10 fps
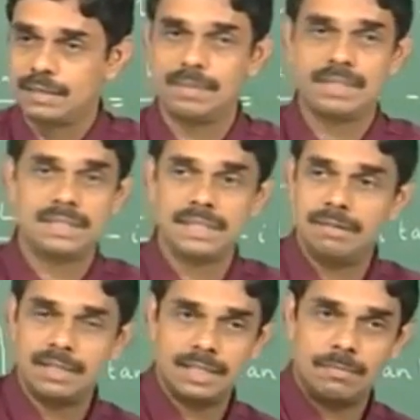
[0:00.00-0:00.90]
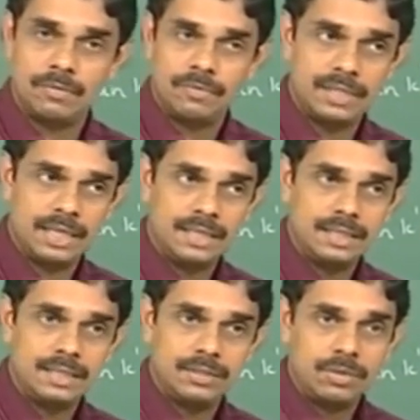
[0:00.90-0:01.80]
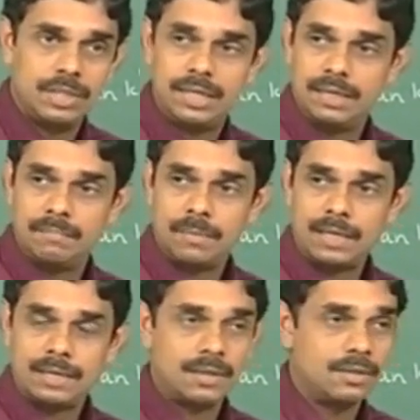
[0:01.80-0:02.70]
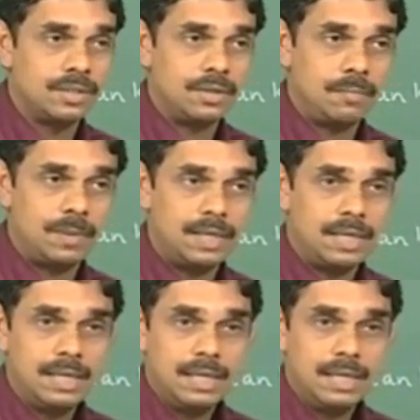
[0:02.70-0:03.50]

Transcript: that means it is giving some of its energy to the particle or the droplet,